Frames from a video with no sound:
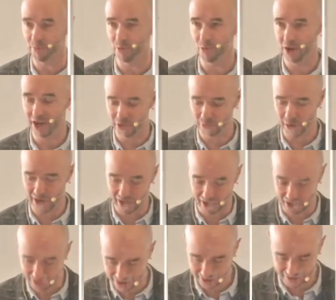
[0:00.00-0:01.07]
we're
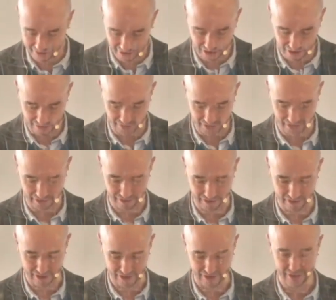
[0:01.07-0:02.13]
undeserving.
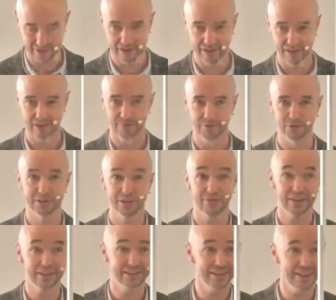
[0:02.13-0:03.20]
Of course, if it
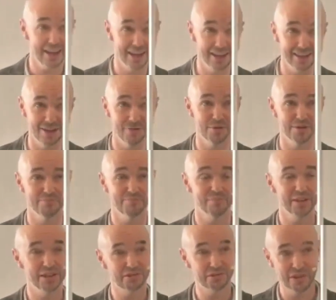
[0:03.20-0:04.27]
did, it wouldn't be
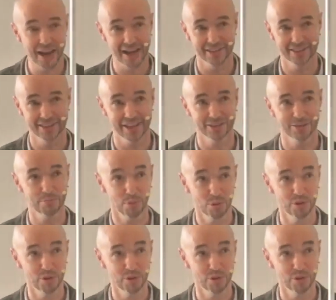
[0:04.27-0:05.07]
grace. That's the point of